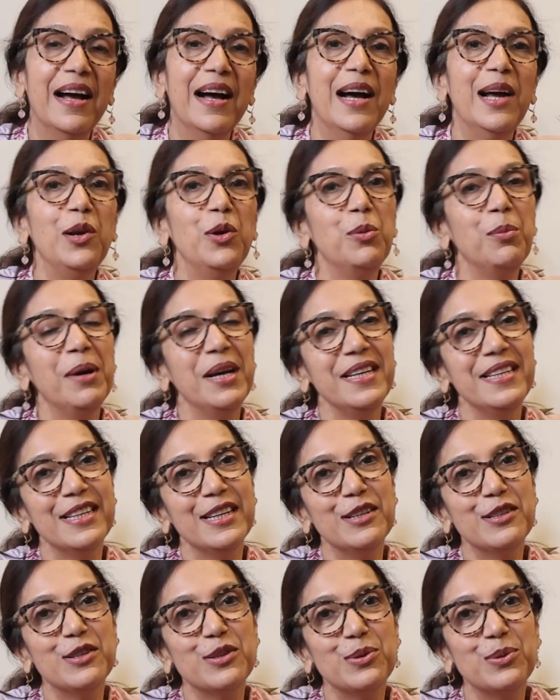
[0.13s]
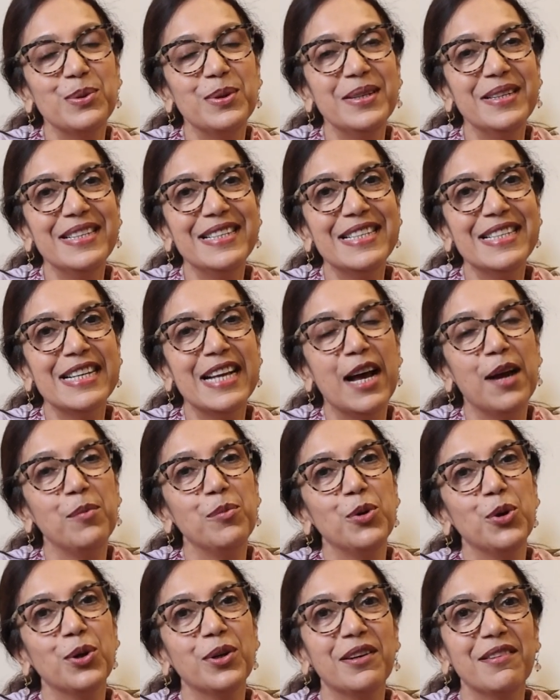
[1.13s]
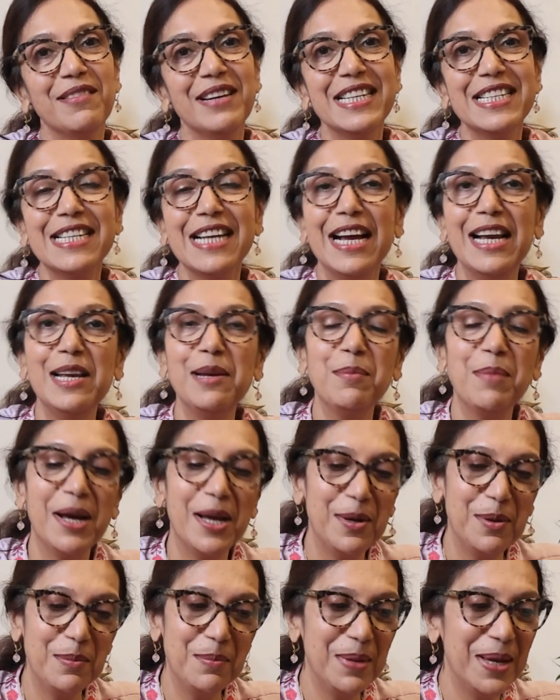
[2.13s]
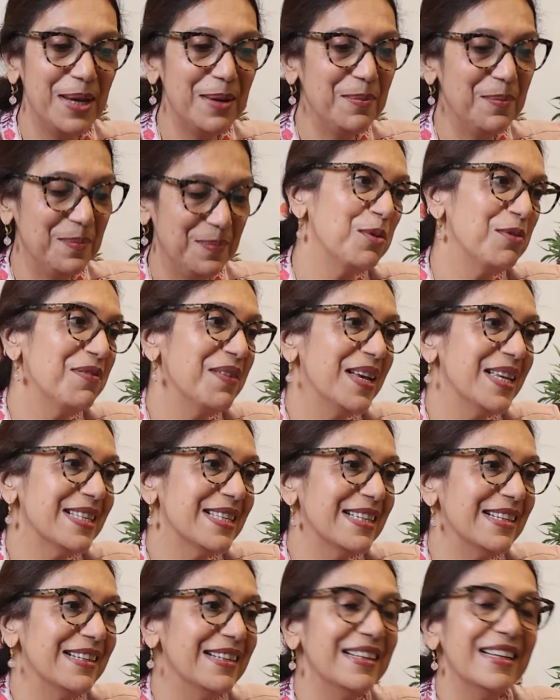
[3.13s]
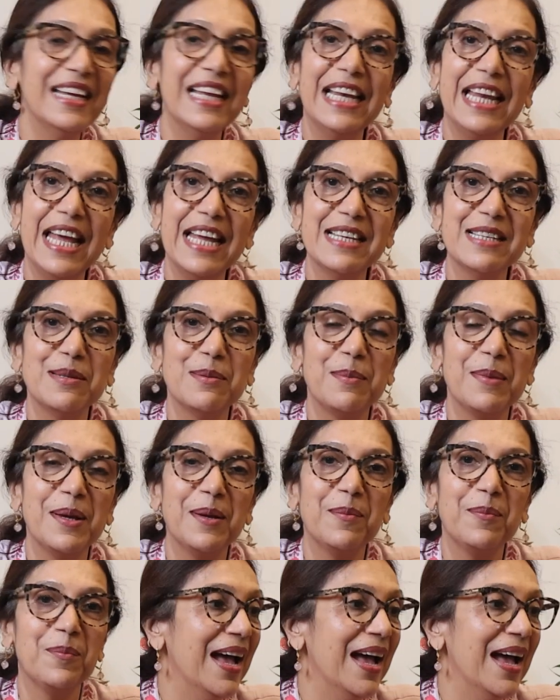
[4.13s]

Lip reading: Hello my dear students, I'm Dr. Vaishali Bharambe, Professor Anatomy.